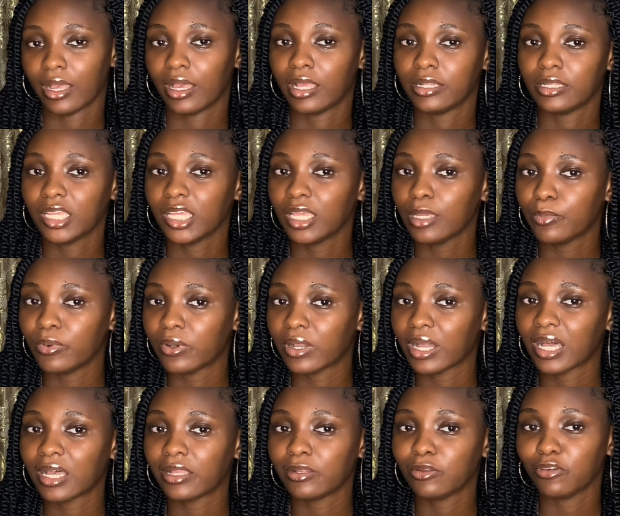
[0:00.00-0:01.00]
And
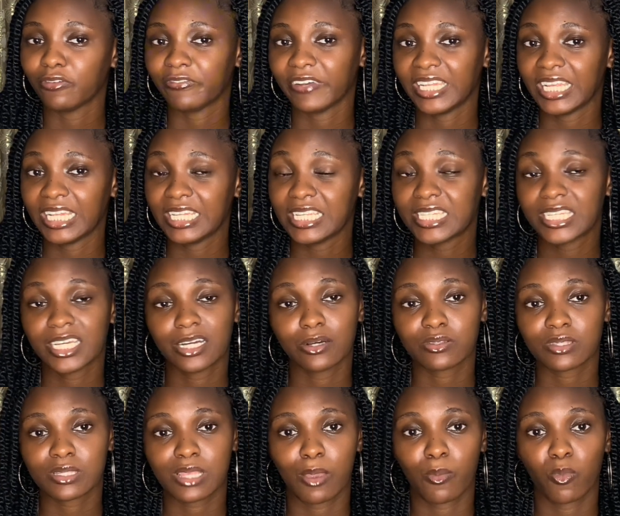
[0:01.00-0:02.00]
Ebuka finally
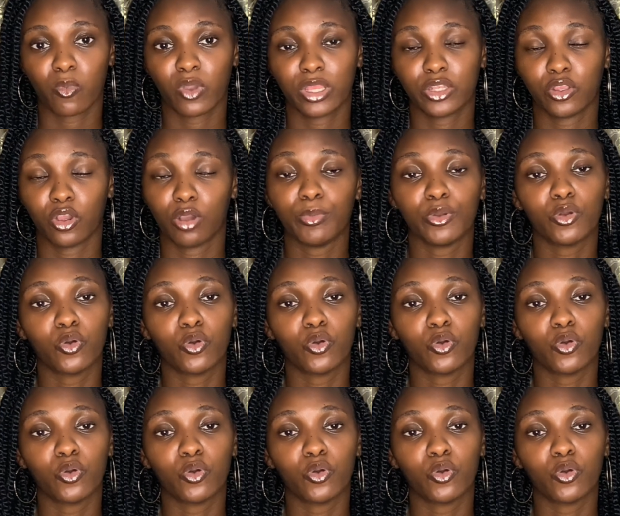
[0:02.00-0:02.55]
tells them where they'll be